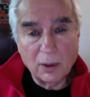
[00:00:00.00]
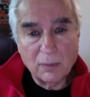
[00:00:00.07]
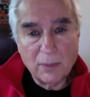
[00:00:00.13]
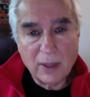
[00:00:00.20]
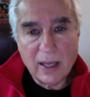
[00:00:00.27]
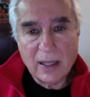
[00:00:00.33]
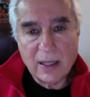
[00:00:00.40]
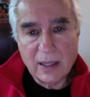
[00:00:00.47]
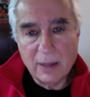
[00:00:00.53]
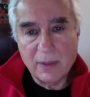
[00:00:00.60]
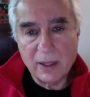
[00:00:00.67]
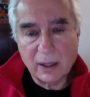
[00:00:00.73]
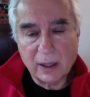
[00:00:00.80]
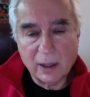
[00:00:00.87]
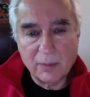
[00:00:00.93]

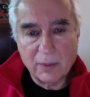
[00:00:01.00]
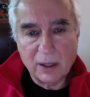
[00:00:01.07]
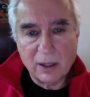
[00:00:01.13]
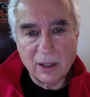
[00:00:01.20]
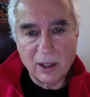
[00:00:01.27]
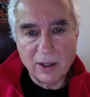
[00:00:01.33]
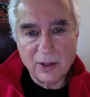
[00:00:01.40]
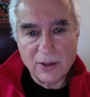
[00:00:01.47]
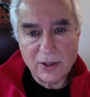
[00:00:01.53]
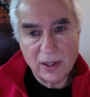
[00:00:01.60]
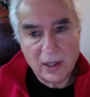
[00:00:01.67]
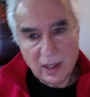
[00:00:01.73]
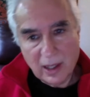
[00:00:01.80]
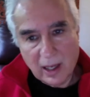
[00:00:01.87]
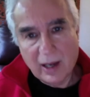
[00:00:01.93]
pandemic and because
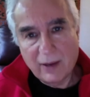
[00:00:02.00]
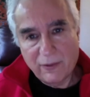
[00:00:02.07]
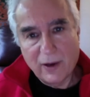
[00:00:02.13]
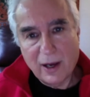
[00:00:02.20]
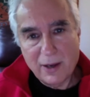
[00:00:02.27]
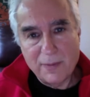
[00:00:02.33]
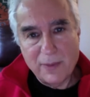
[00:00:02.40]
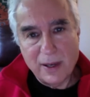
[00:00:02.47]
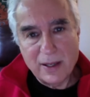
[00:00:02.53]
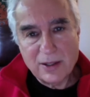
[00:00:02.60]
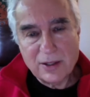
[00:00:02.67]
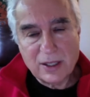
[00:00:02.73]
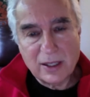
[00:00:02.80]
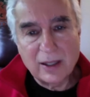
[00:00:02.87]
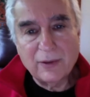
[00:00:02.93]
I find
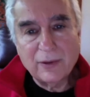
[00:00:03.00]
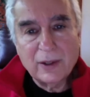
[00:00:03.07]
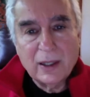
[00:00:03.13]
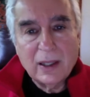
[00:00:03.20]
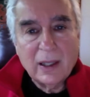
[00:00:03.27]
myself